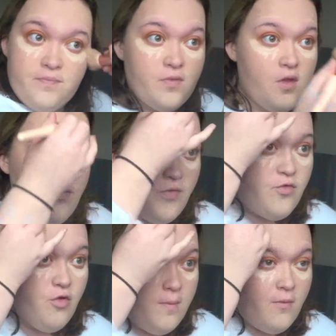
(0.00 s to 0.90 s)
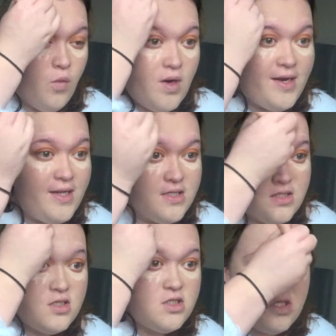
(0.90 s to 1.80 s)
Does the job of what it needs
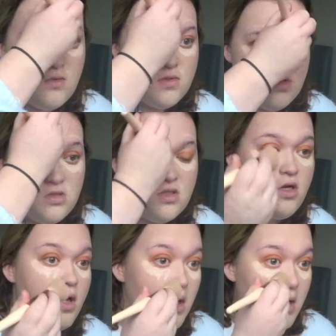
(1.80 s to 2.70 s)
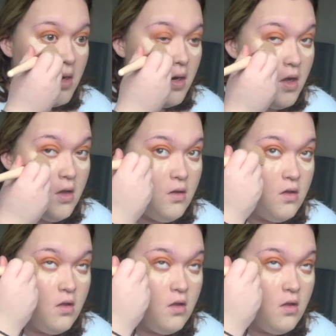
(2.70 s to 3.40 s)
to do, and you know.